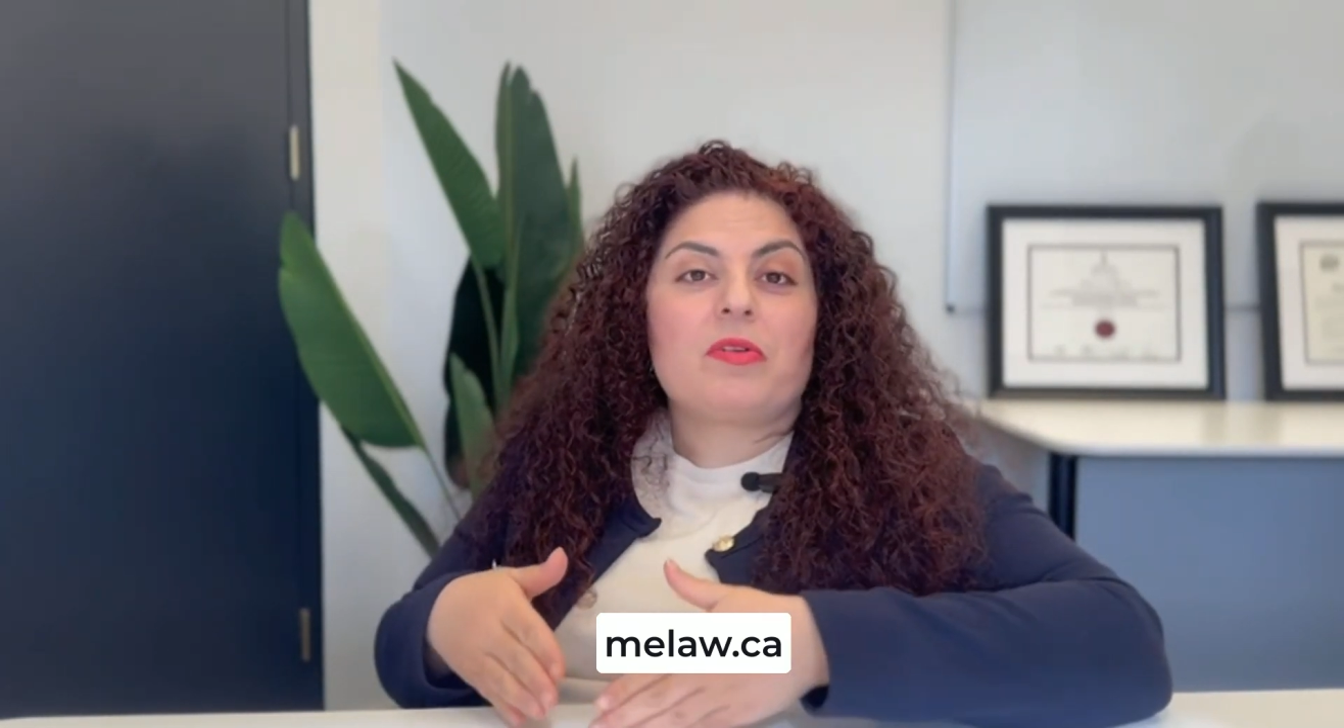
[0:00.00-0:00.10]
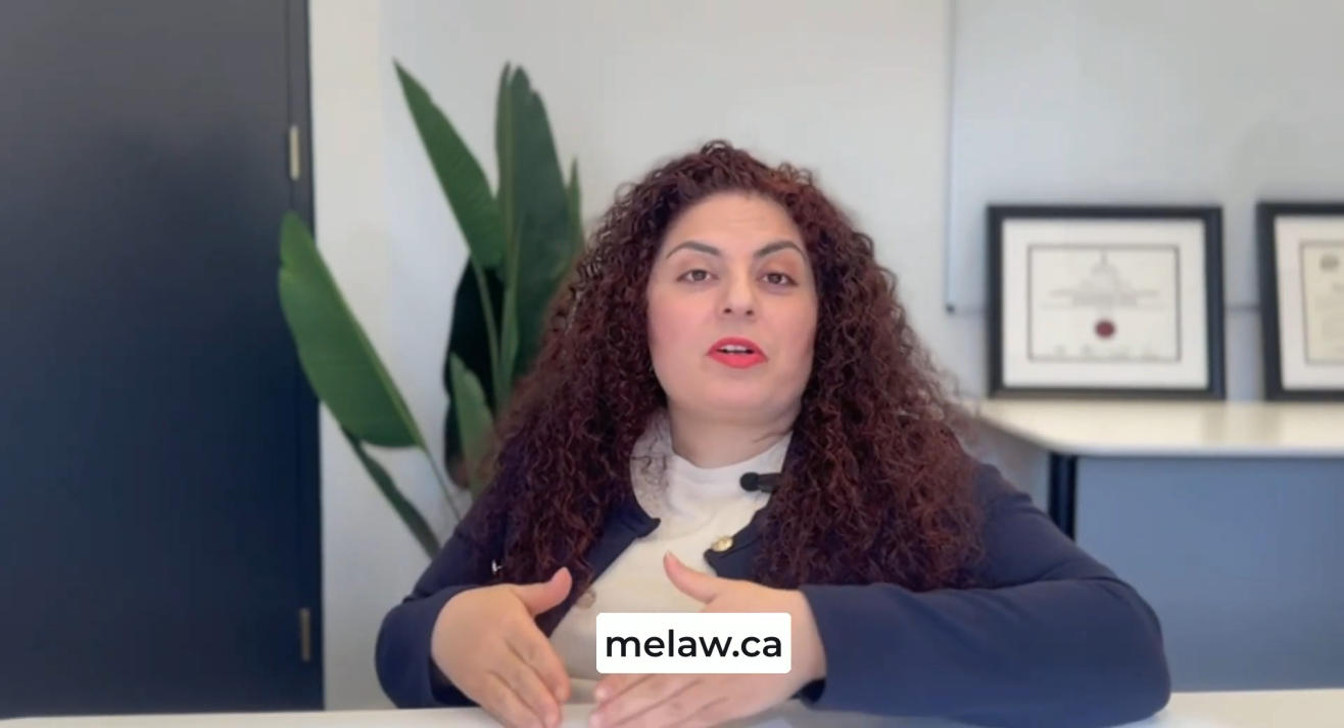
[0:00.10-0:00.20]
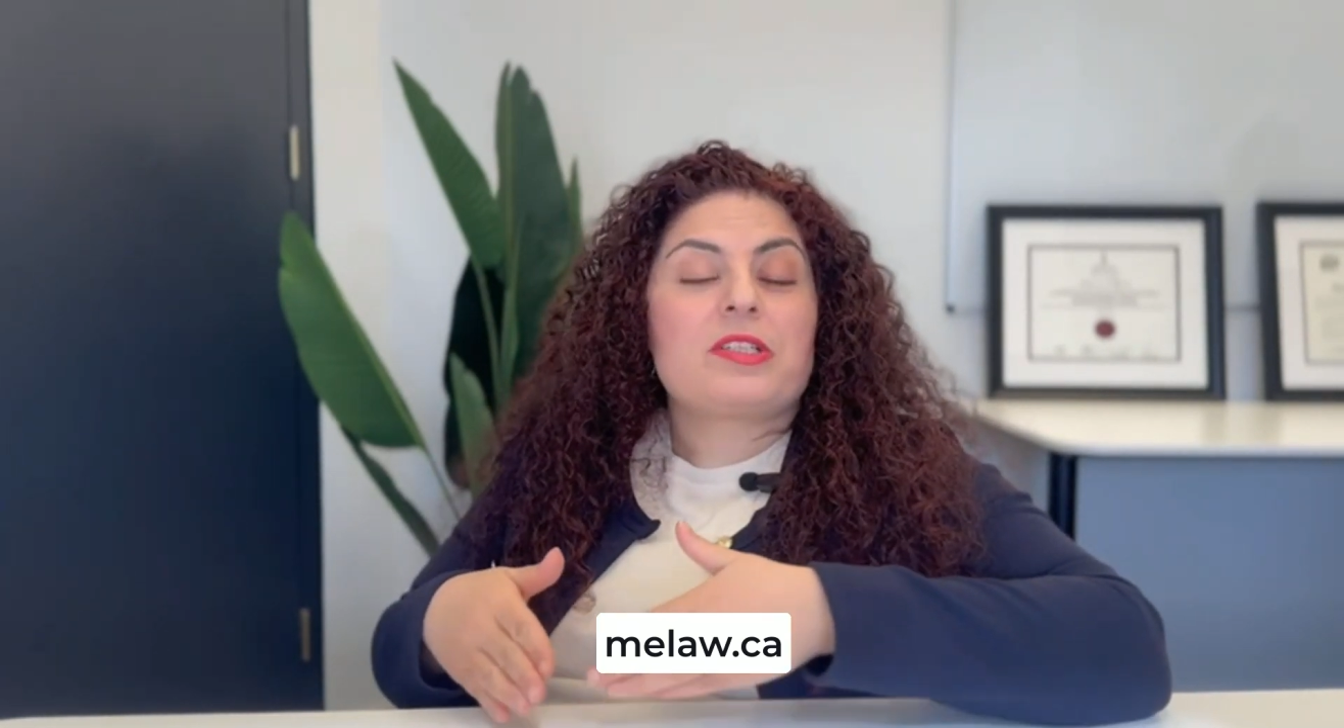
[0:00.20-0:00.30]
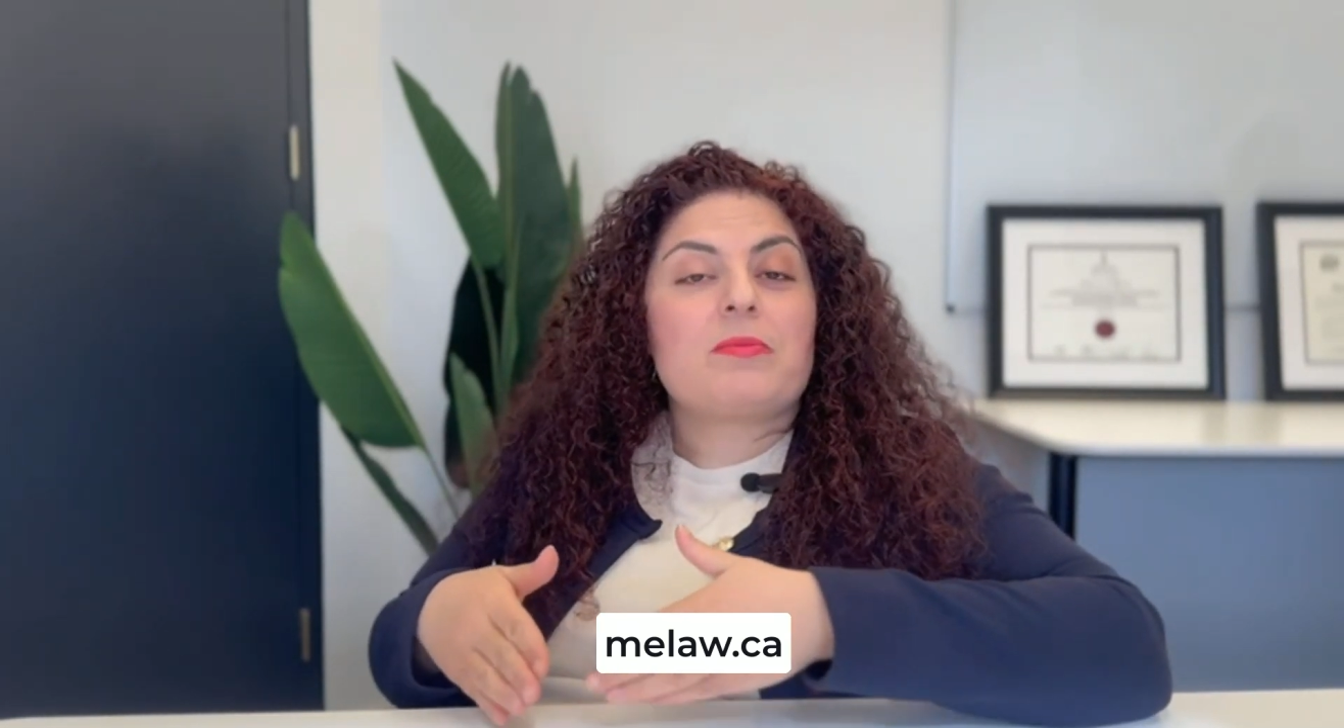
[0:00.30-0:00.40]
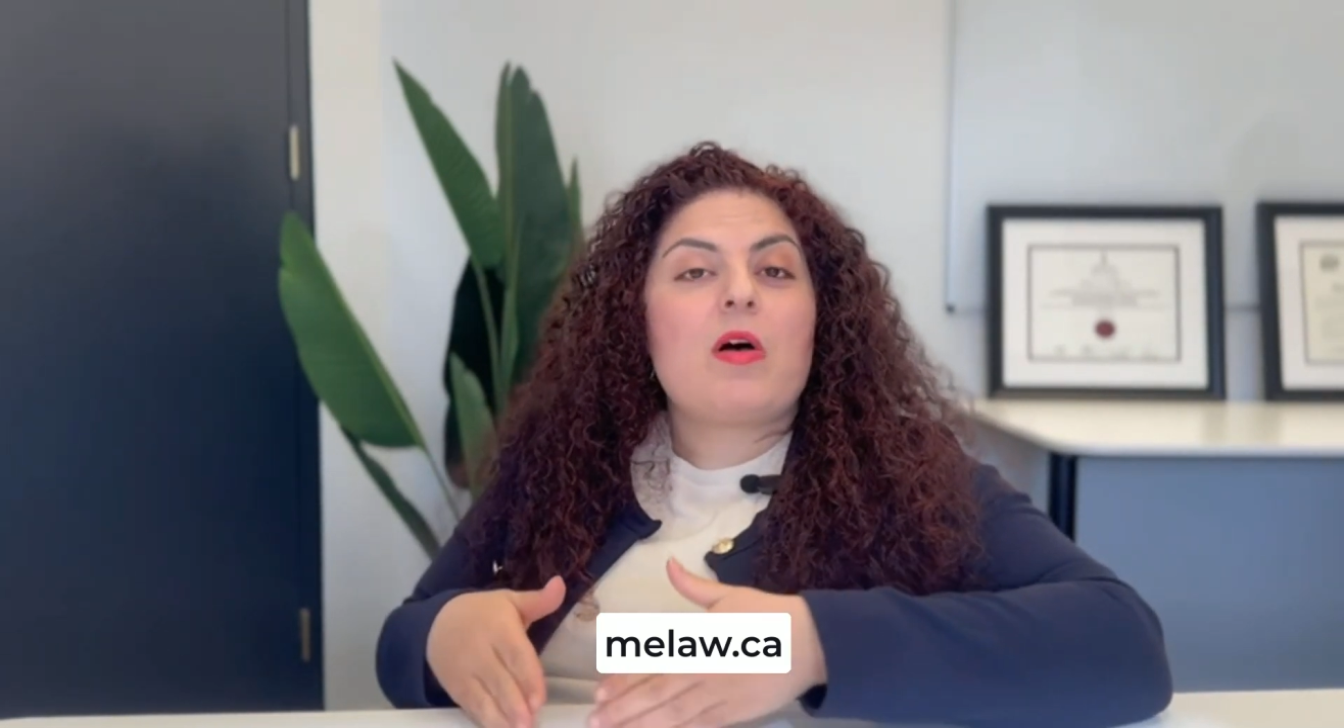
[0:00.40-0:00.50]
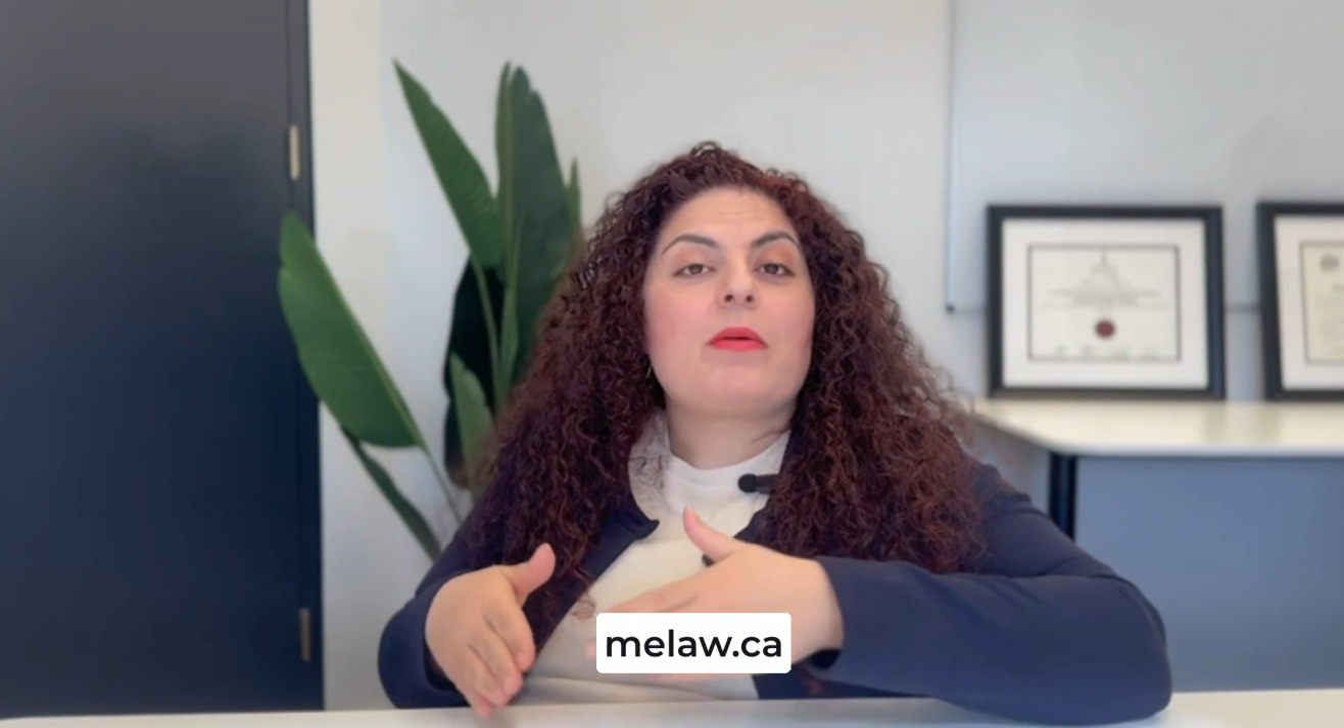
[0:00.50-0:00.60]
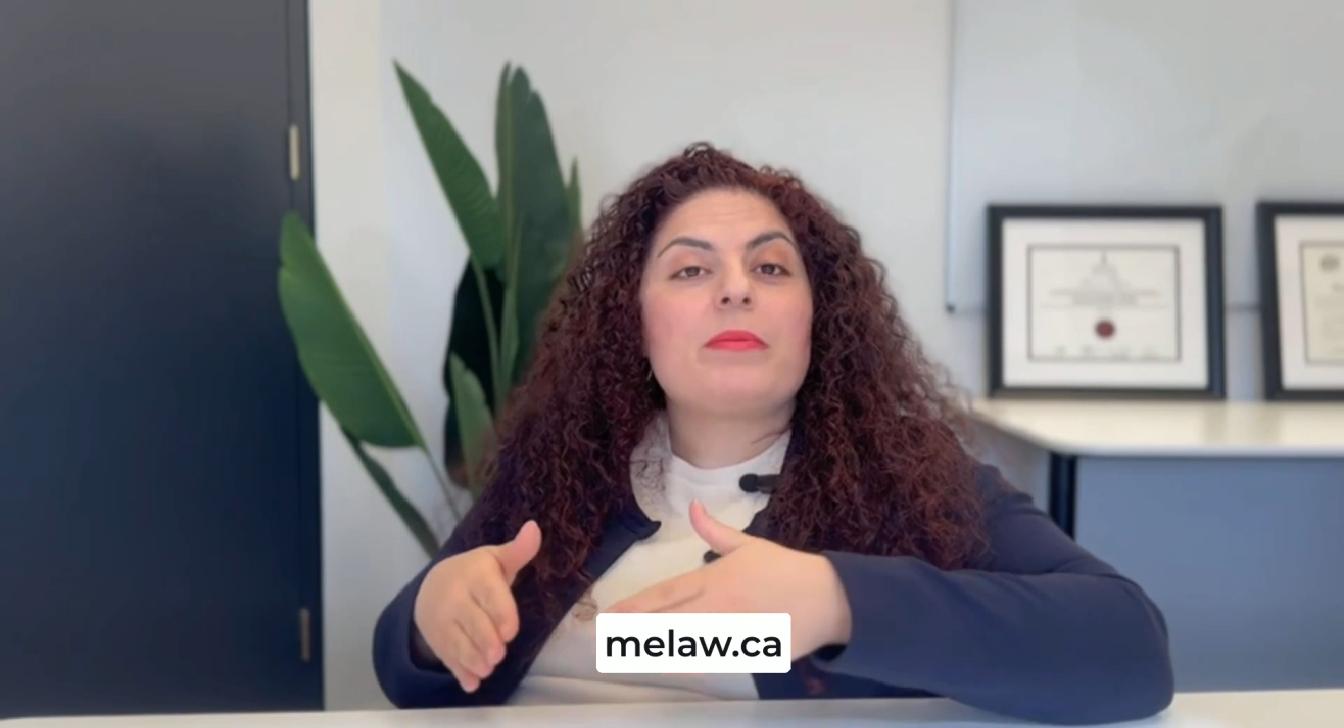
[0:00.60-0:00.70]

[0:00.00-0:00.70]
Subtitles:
for a small